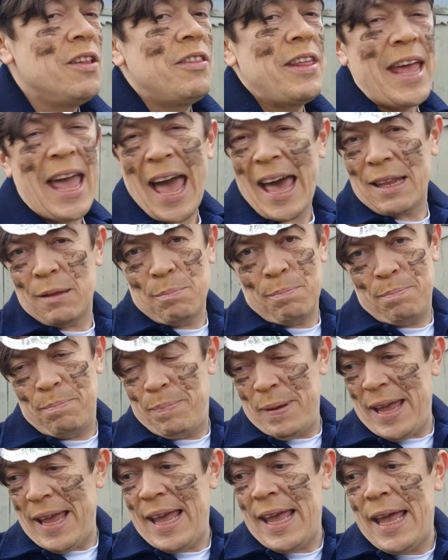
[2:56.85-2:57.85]
They had
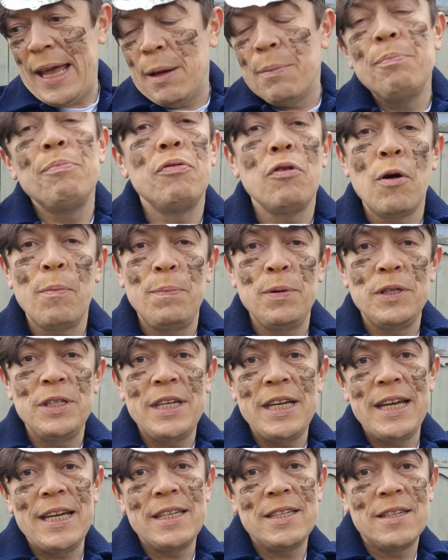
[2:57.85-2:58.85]
big
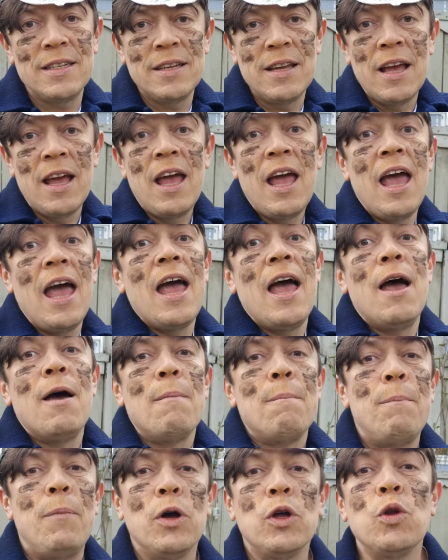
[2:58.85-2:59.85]
properties.
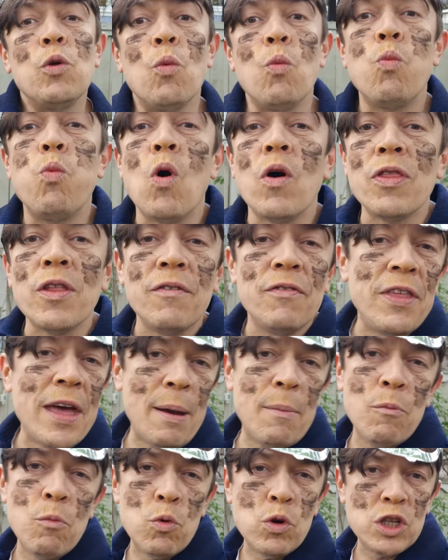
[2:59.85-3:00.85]
But one of
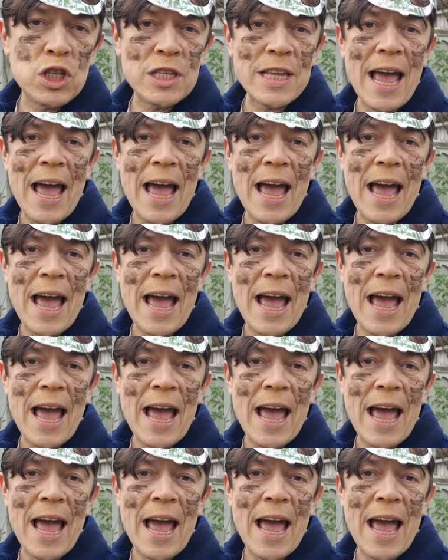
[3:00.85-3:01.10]
them was